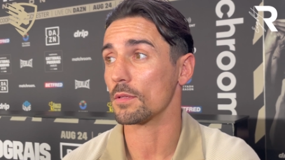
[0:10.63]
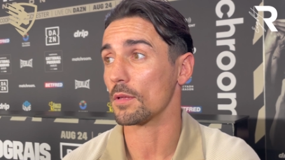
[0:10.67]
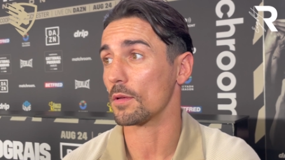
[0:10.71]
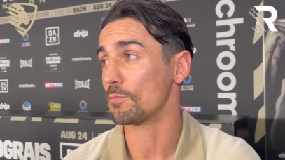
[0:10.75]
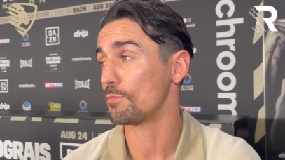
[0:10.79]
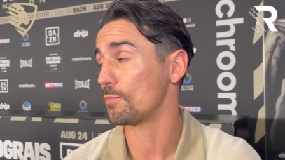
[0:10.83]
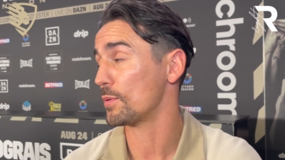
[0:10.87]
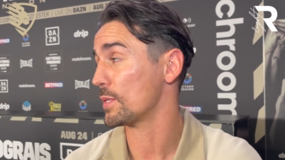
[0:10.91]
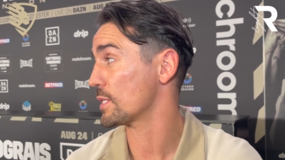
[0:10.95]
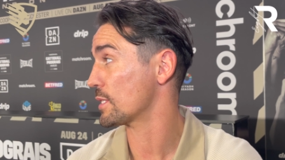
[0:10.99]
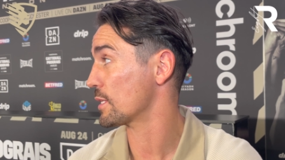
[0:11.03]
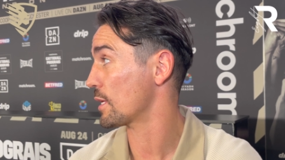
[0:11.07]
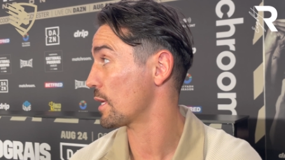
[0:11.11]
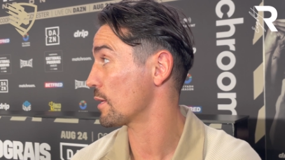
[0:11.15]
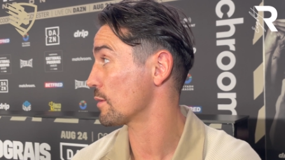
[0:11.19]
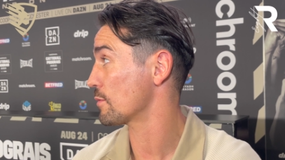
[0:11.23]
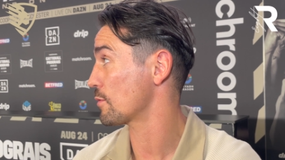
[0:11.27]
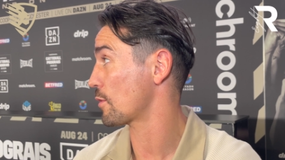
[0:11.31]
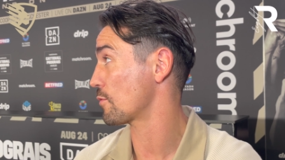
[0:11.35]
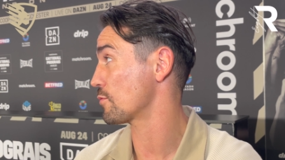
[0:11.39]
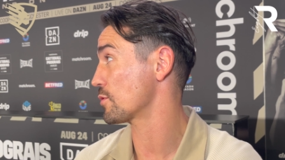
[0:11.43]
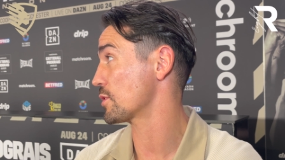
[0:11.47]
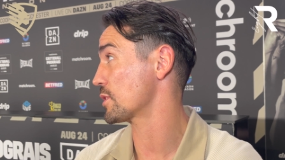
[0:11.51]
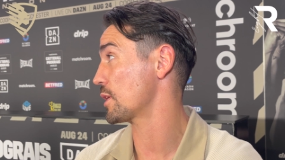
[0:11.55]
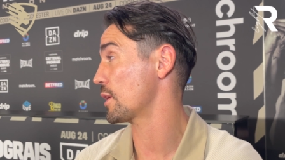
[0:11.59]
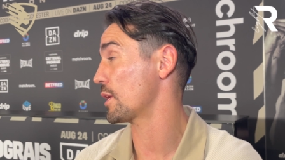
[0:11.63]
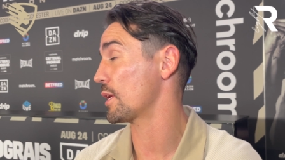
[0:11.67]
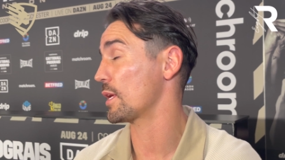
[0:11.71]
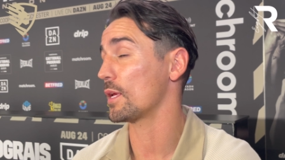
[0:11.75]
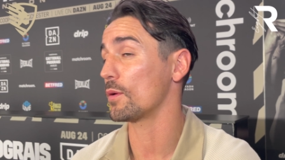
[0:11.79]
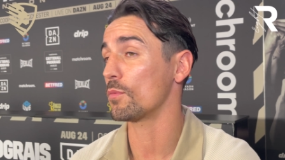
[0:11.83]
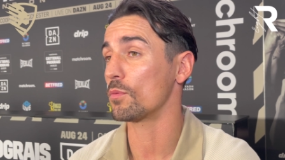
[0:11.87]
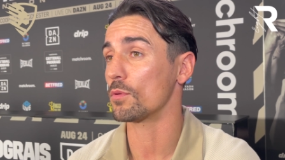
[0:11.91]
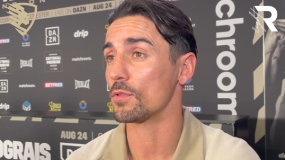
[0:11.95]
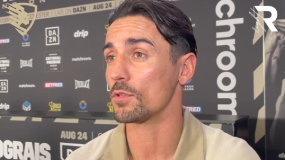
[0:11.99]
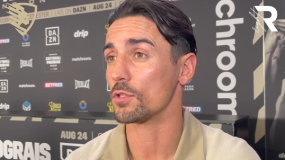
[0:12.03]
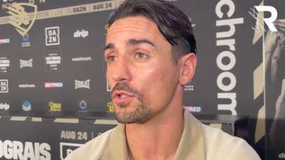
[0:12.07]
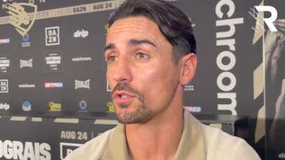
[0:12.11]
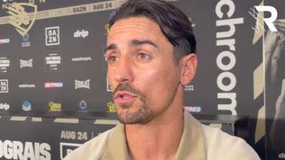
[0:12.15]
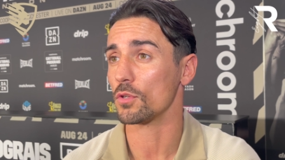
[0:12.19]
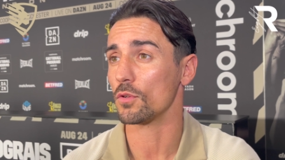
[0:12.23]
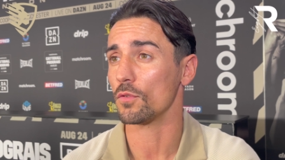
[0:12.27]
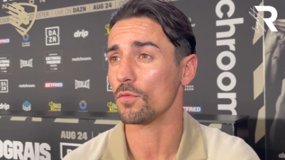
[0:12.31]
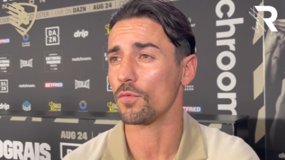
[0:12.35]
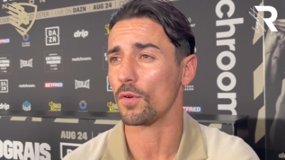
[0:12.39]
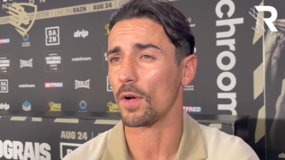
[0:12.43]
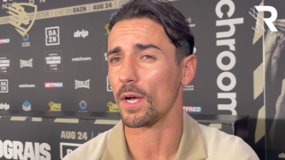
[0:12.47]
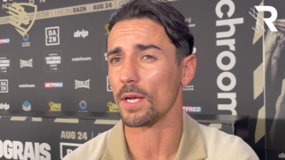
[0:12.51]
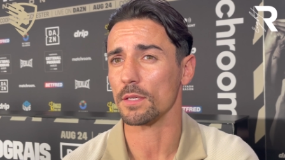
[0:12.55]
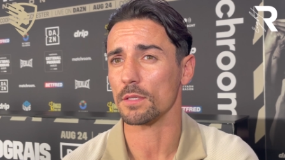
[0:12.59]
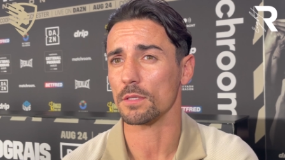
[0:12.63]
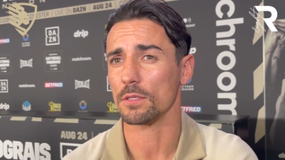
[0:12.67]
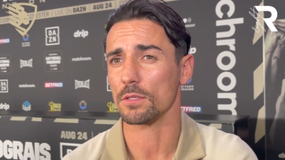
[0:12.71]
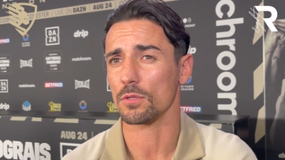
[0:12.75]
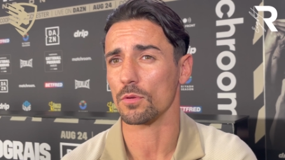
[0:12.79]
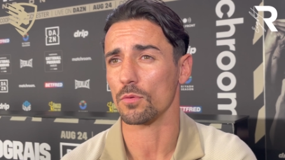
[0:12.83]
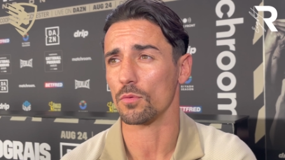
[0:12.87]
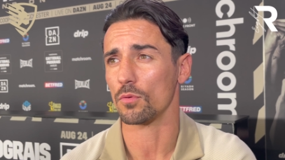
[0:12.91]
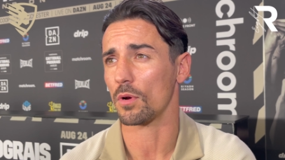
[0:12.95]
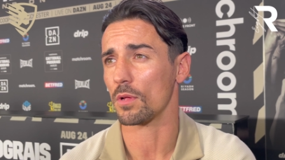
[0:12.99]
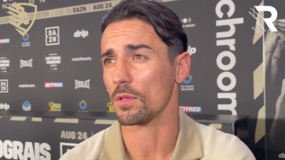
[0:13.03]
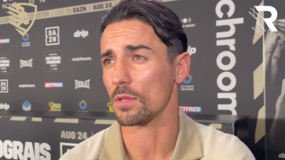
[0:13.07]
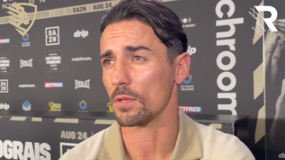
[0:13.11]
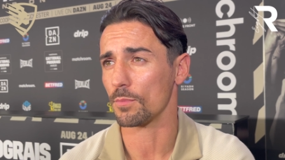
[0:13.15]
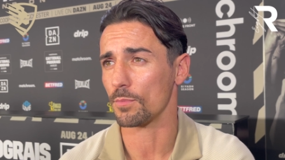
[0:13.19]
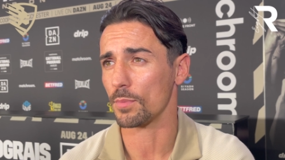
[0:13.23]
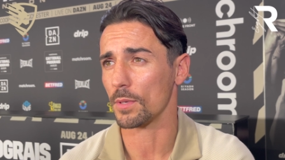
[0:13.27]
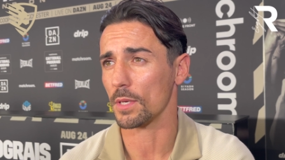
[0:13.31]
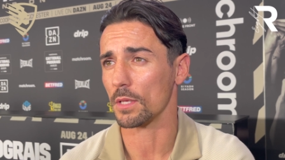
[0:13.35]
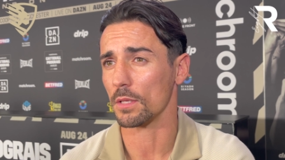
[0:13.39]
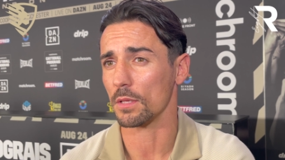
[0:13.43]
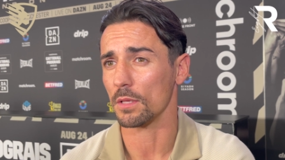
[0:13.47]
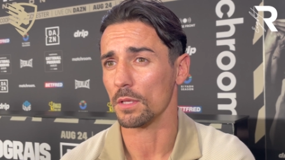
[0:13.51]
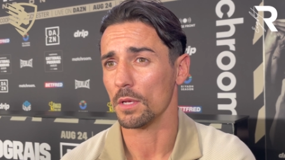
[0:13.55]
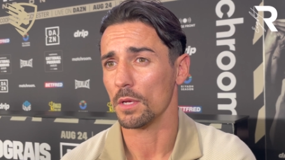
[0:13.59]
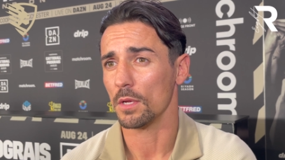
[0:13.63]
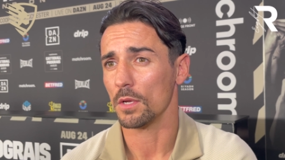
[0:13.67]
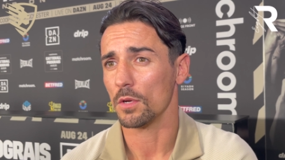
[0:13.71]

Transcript: I'm busy, obviously, here with the two fighters who are on the bill,